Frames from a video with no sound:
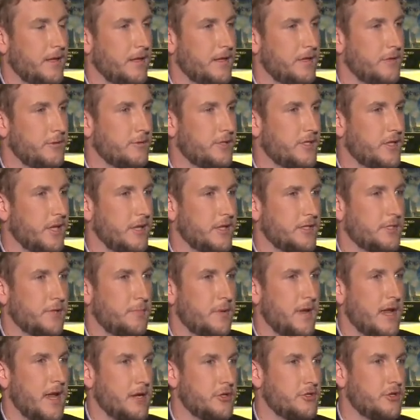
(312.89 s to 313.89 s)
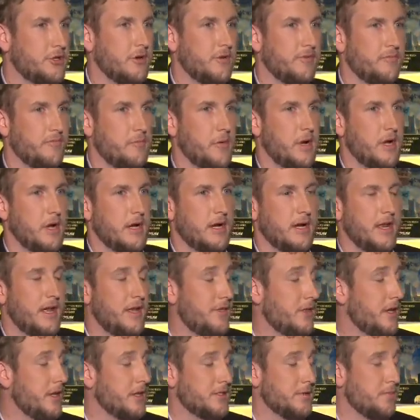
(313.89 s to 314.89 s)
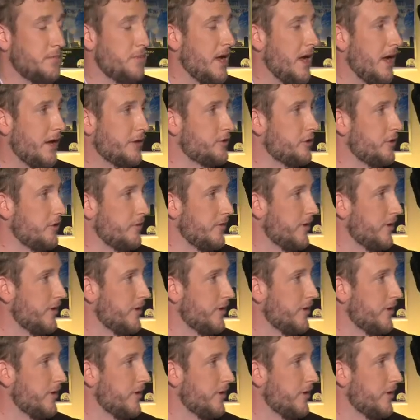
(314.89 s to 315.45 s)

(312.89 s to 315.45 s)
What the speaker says: you said it's a passion of mine. I think it's a passion